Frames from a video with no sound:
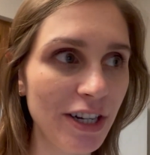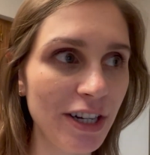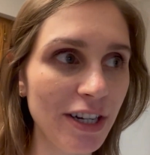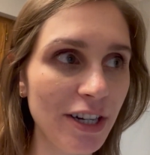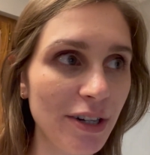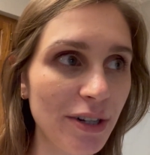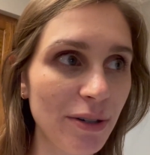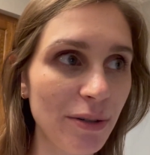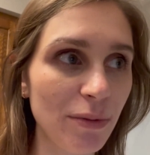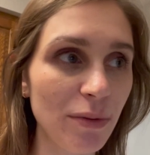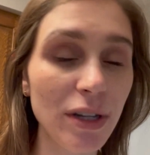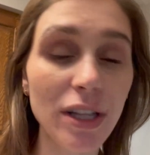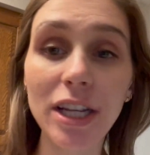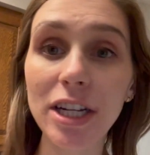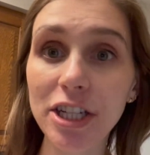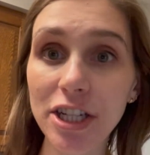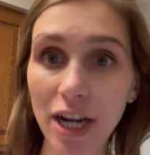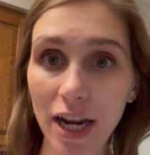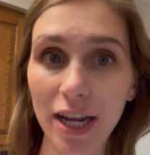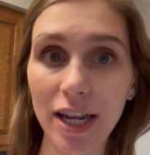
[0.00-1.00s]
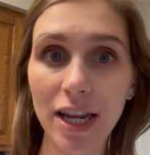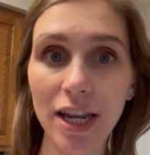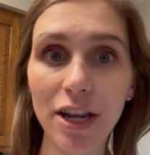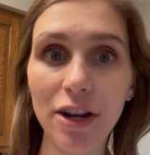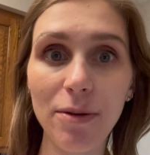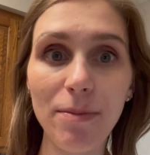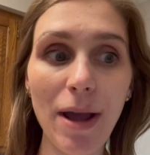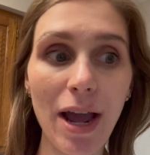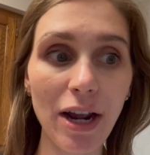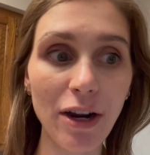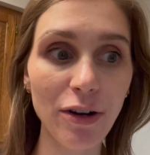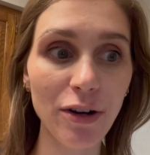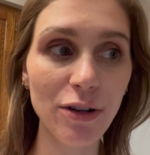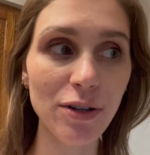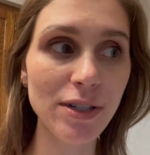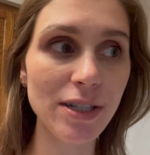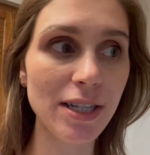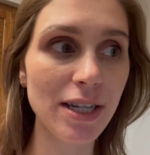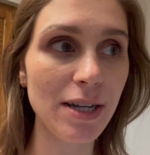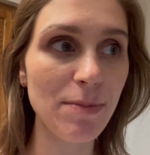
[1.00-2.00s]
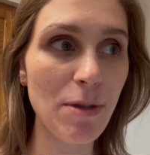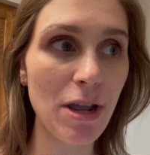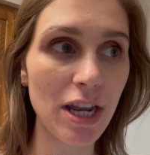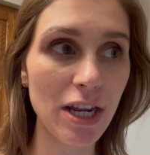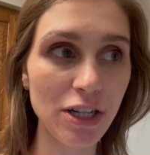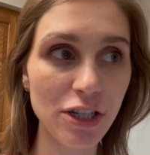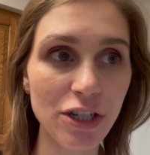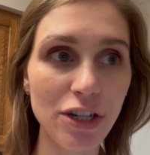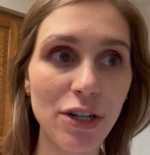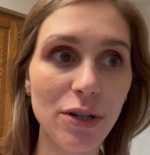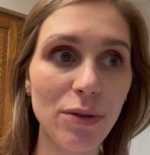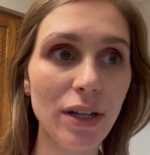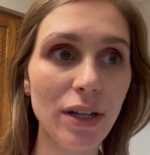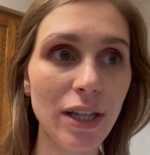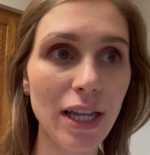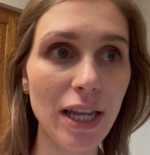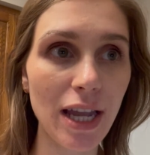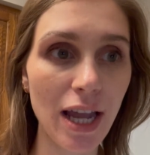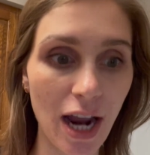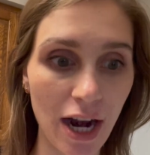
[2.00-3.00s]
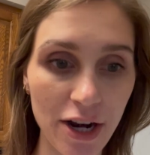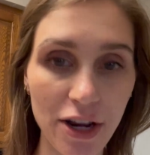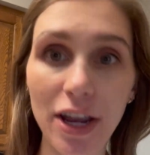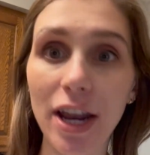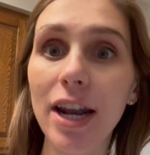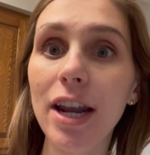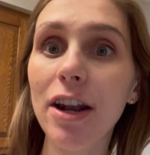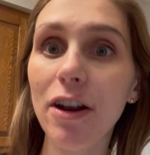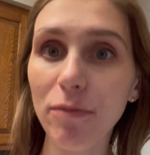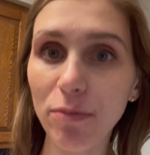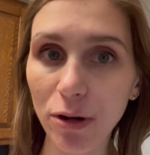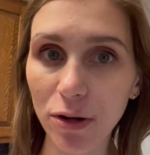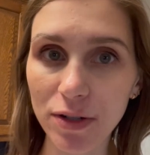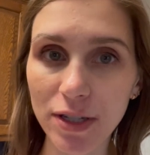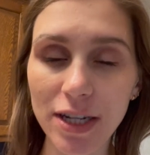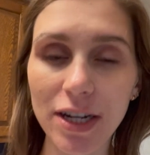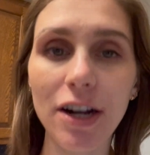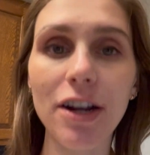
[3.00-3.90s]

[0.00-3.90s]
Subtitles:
you're really checking your macros and making sure are you getting enough protein?